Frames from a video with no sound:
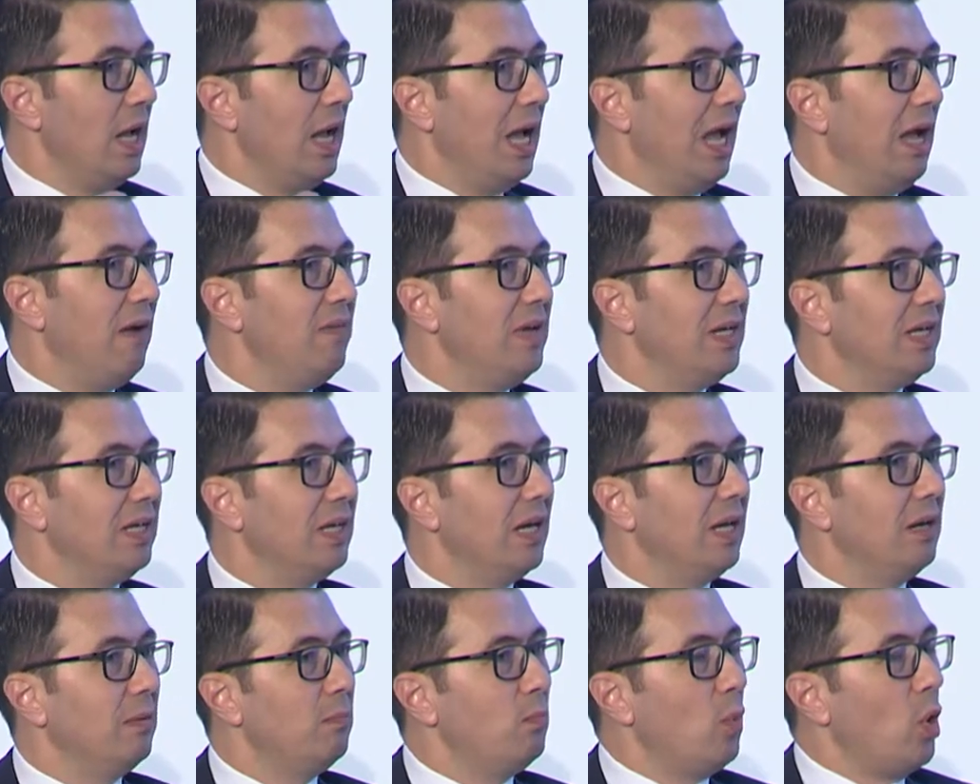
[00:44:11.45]
having
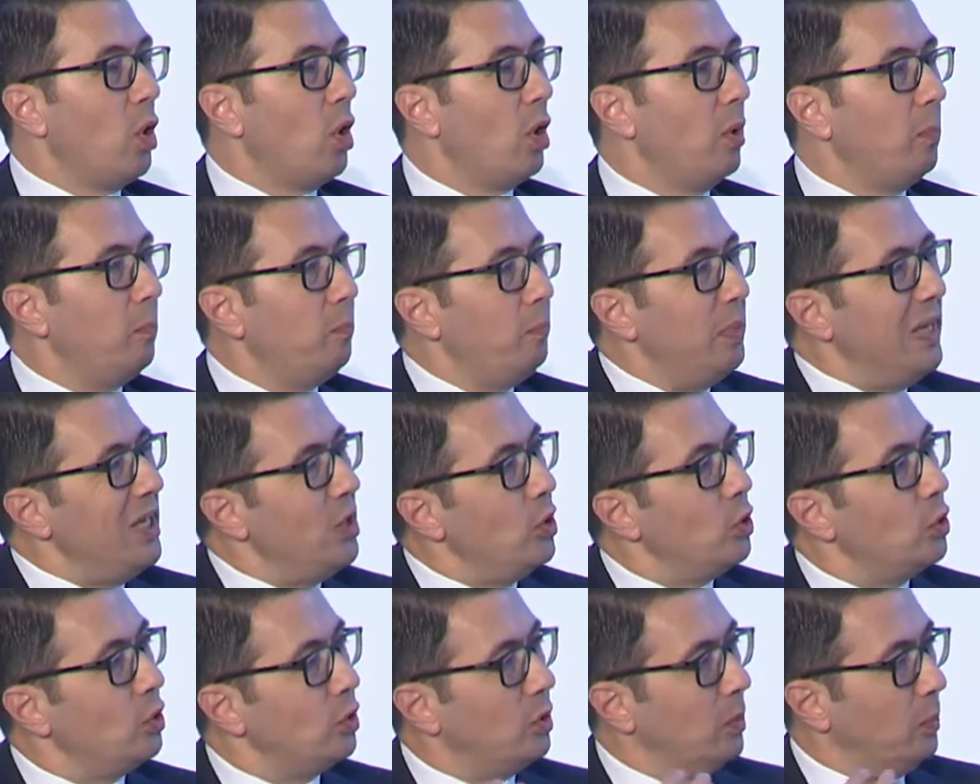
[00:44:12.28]
a more
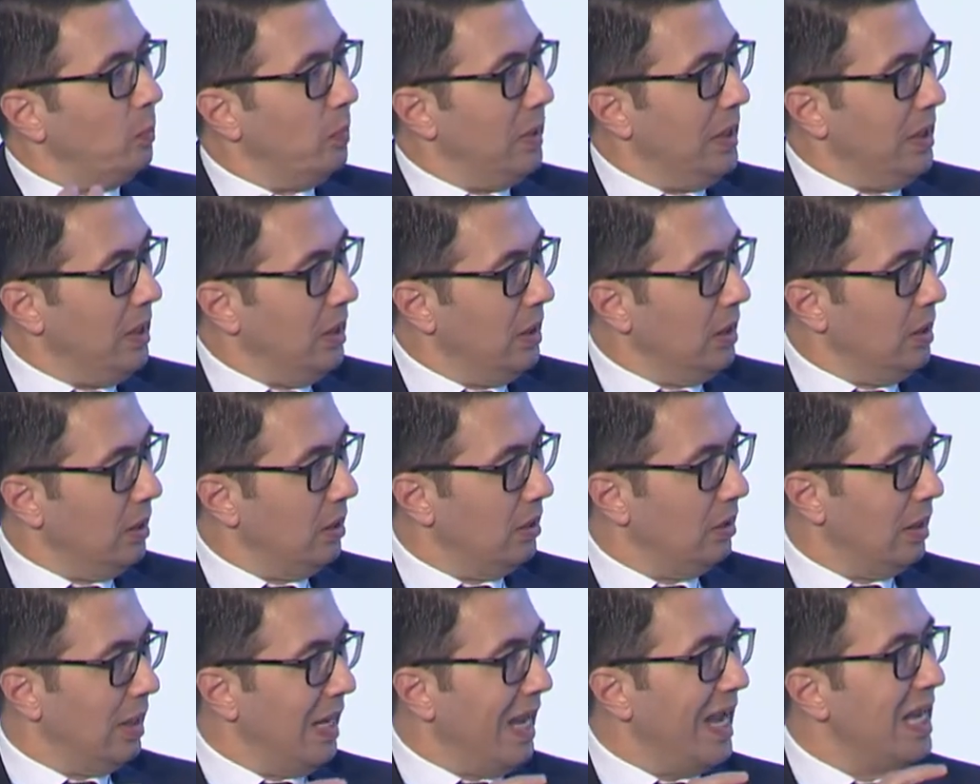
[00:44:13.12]

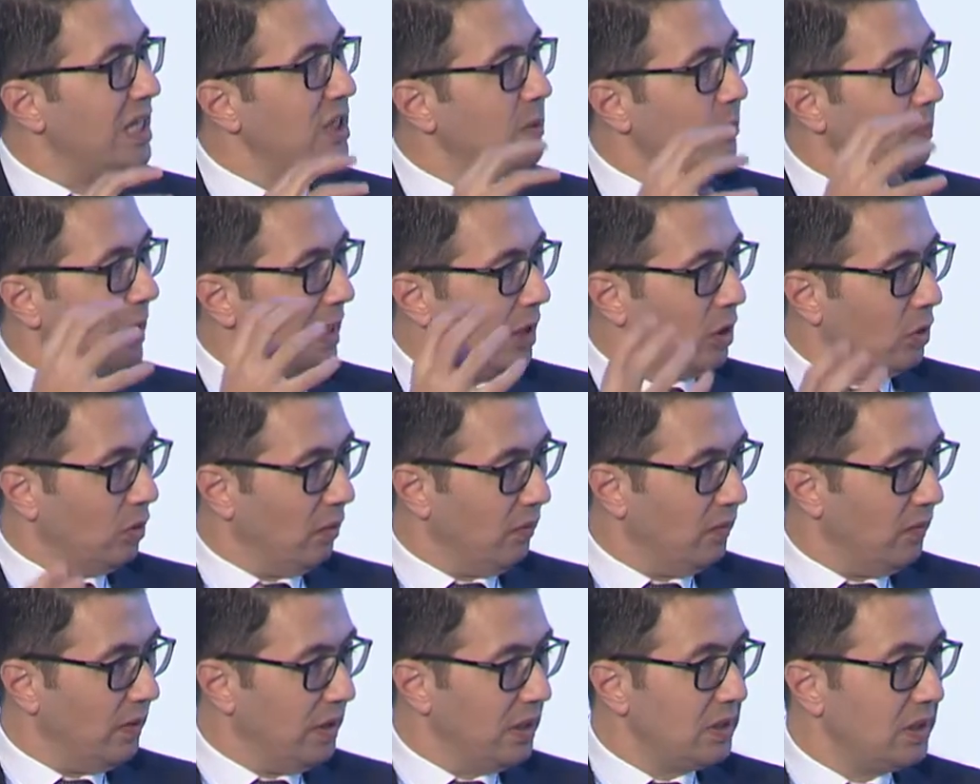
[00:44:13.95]
peer-to-peer aspect
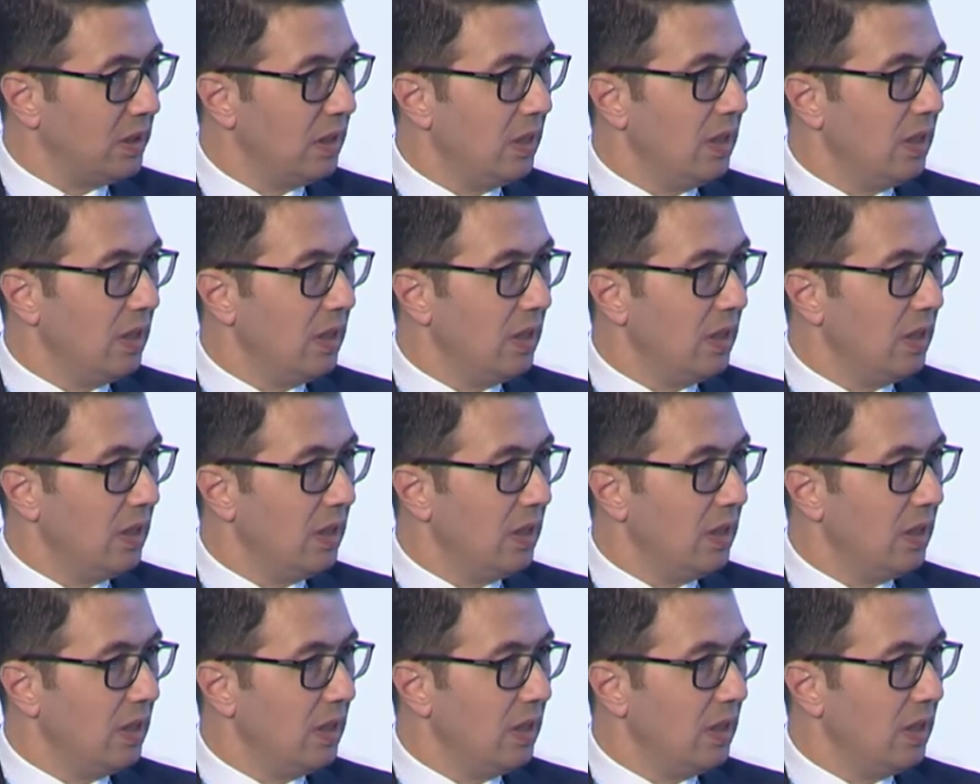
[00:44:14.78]
of it.